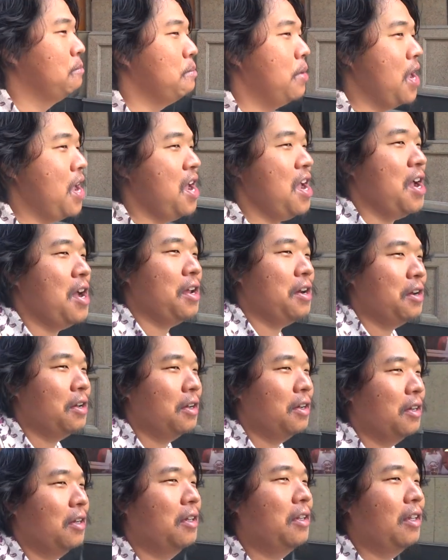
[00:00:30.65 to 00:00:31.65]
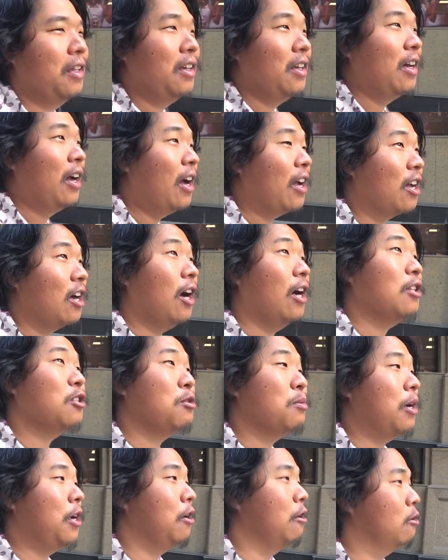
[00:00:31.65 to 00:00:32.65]
man, I got
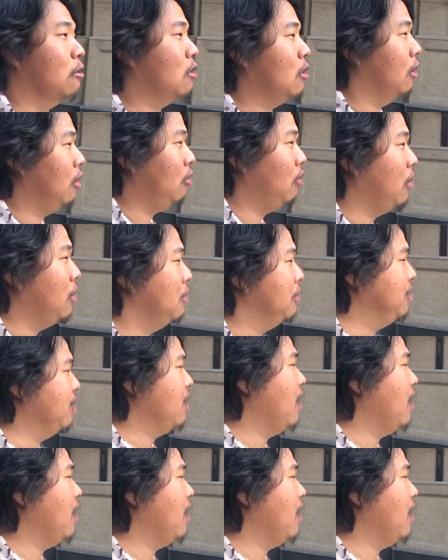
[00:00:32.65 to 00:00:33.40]
to my hotel around